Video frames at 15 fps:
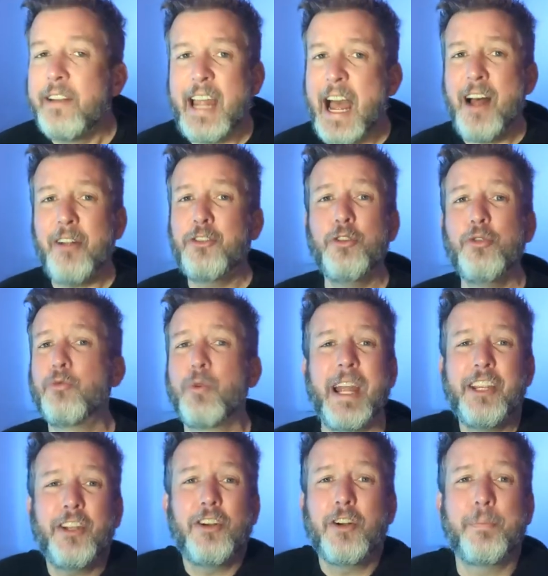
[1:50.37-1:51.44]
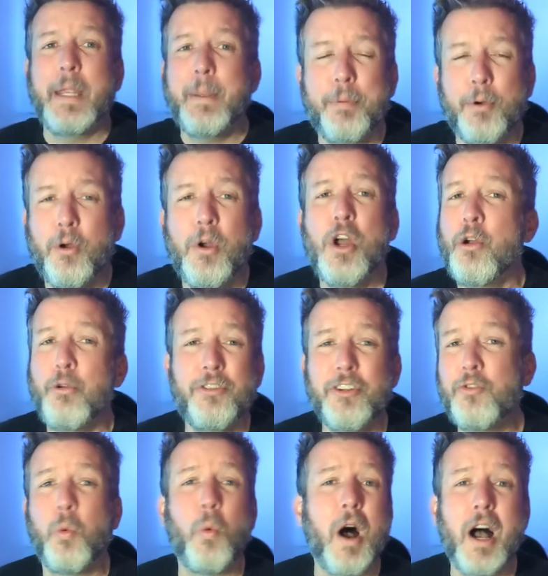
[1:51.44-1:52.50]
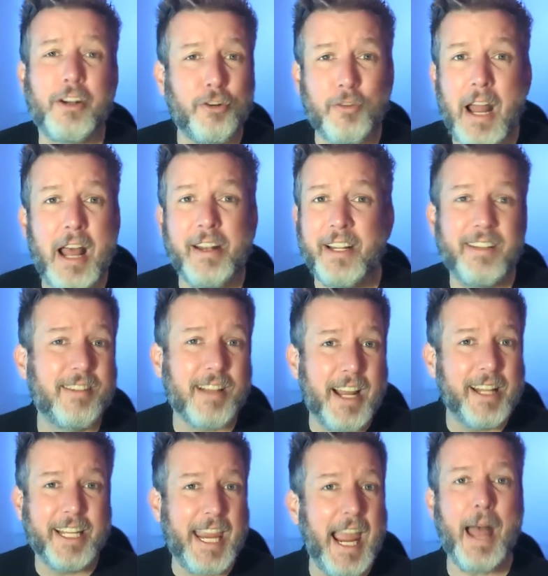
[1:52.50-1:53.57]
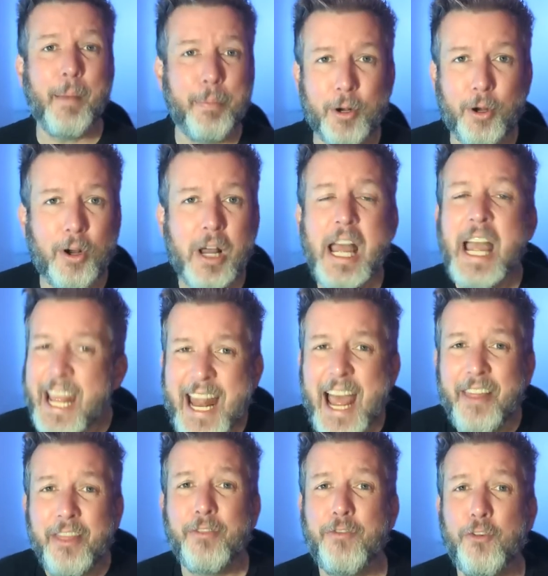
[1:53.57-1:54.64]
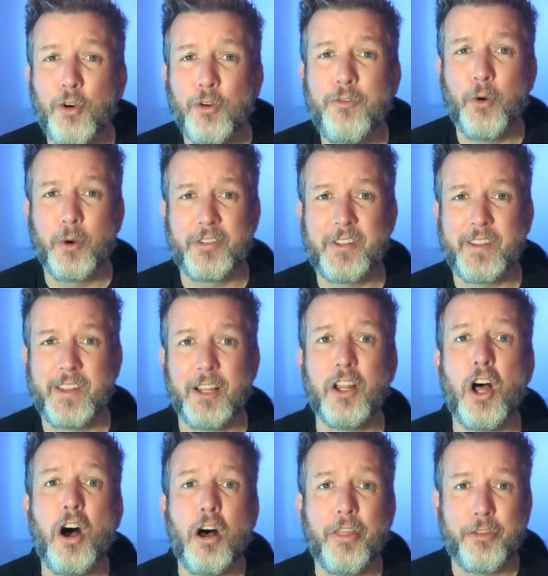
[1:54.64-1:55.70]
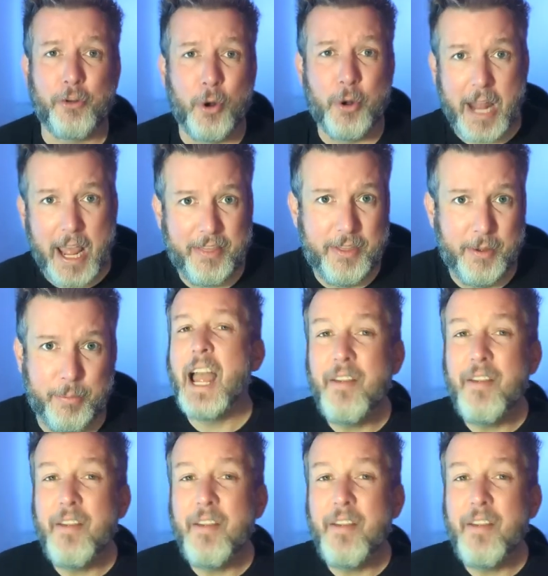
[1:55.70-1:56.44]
down to regular people who just walked around inside the Capitol and had the full force of the law thrown at them.